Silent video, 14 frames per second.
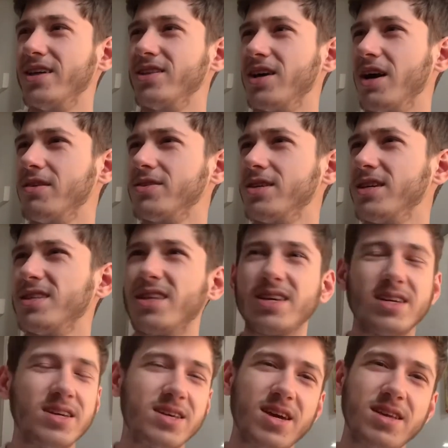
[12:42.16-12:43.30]
I was thinking like
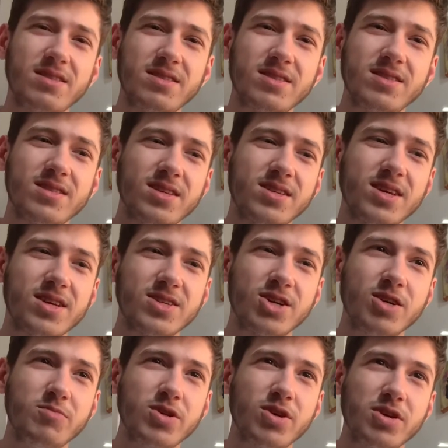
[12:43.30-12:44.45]
this kid's gonna
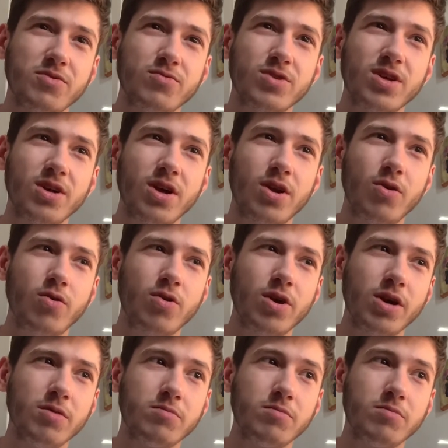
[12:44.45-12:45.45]
be like really annoying,